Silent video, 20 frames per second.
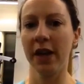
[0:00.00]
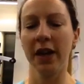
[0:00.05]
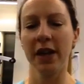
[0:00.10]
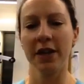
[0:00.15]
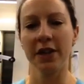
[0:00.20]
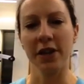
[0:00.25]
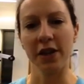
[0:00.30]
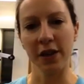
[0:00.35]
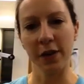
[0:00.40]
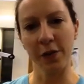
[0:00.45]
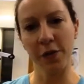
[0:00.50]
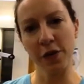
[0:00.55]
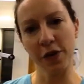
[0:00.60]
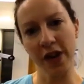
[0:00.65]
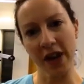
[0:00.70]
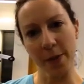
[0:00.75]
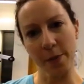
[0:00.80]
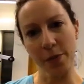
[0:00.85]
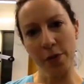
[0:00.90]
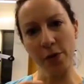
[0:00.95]
so that if you
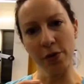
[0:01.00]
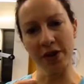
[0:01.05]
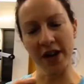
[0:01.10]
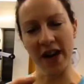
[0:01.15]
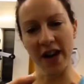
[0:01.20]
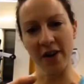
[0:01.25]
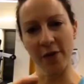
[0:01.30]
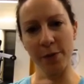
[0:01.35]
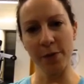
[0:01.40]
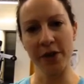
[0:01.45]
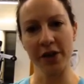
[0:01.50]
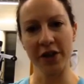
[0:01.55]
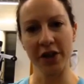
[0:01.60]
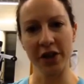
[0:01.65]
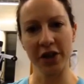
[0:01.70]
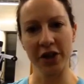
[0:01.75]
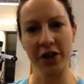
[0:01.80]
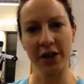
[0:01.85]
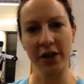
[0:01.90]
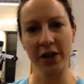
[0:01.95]
get pulled out of
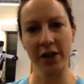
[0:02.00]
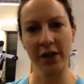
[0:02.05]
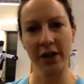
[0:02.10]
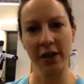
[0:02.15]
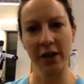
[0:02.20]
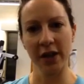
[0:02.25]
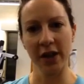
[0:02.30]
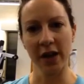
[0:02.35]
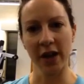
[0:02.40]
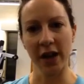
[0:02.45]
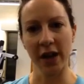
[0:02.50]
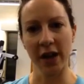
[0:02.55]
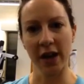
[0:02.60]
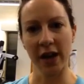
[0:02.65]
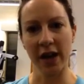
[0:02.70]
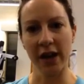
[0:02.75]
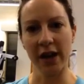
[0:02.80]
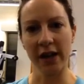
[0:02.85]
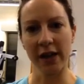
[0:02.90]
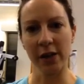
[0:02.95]
position
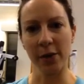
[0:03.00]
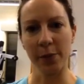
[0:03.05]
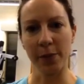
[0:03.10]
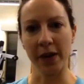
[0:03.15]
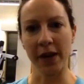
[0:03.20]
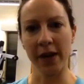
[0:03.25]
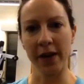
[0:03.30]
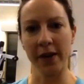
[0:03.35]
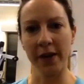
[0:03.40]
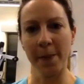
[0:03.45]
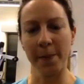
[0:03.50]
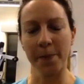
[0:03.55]
a little bit,